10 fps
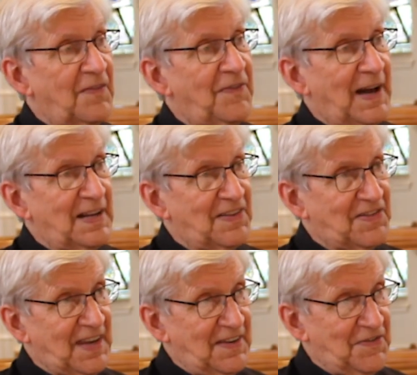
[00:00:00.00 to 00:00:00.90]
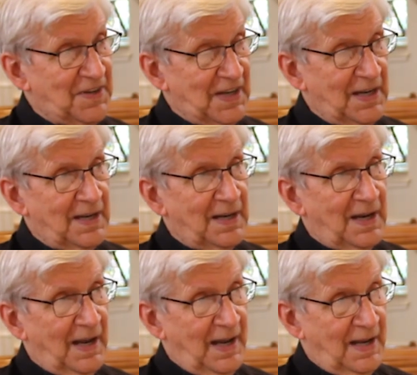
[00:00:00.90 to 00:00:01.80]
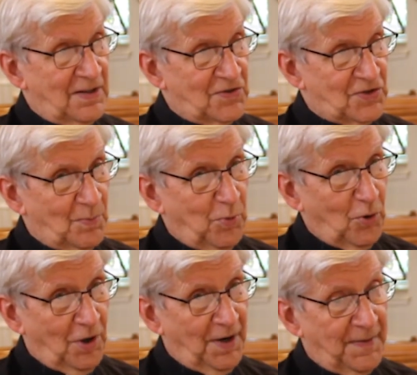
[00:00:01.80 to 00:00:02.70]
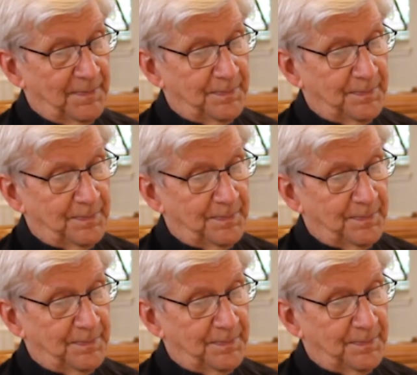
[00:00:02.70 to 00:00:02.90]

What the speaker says: find safety and support.